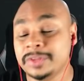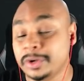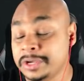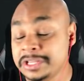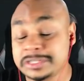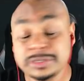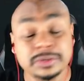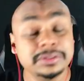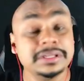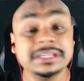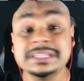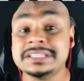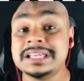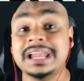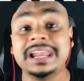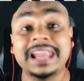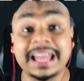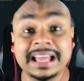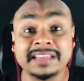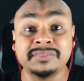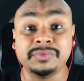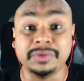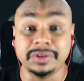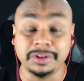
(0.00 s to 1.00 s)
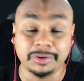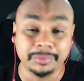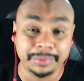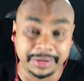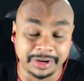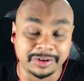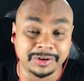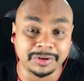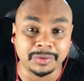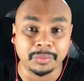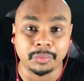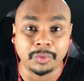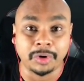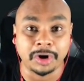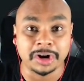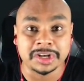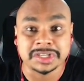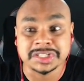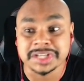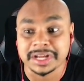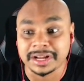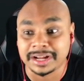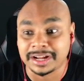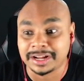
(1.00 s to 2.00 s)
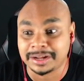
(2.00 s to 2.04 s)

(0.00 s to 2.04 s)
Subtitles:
Okay, so this is the last video we're gonna watch.